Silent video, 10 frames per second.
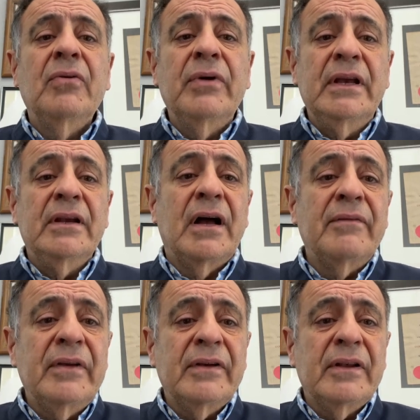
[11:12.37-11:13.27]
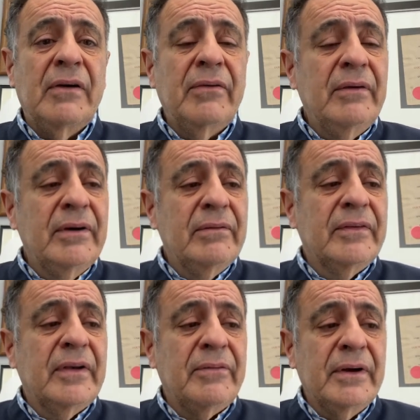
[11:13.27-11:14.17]
We need obviously a lot. We were
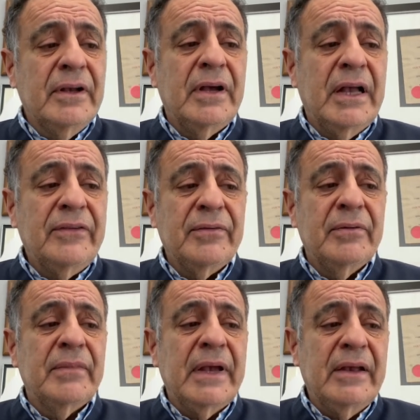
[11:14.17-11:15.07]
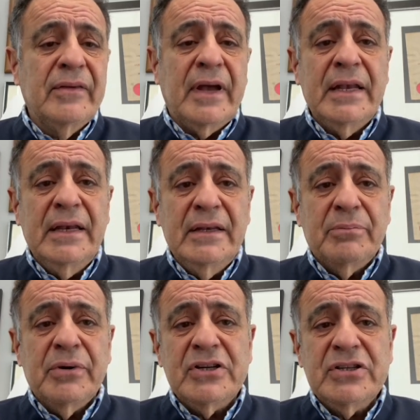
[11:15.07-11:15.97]
suffering a lot from anxiety and
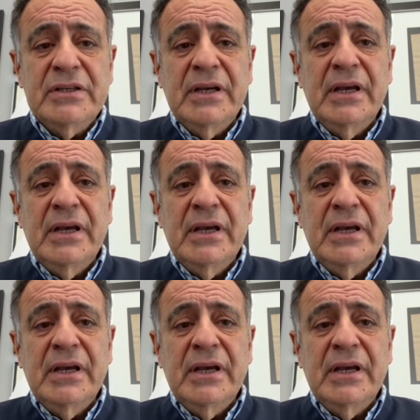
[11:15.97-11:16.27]
depression.